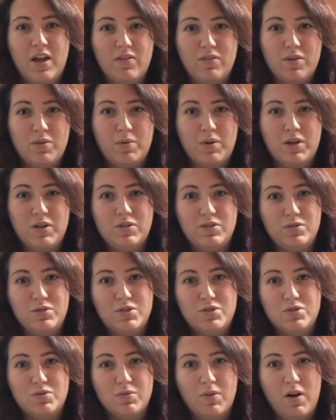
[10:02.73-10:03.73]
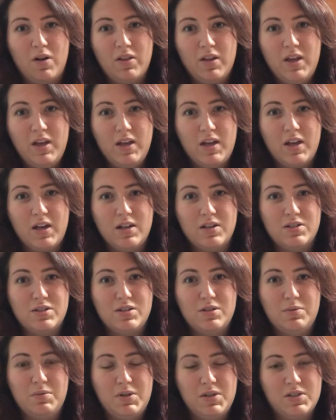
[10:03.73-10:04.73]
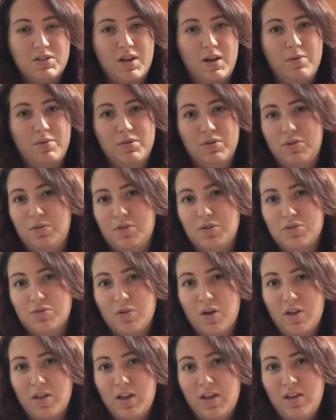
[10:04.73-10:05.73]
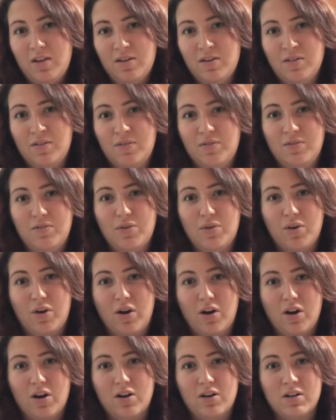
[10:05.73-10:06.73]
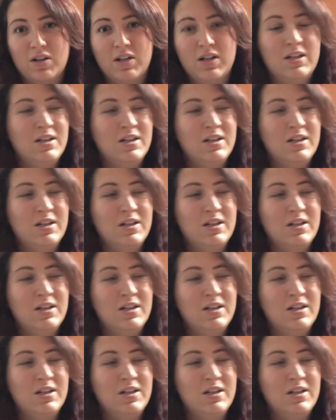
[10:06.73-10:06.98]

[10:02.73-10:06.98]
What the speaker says: everyone into a drawing, and in 2 weeks I will do a drawing for our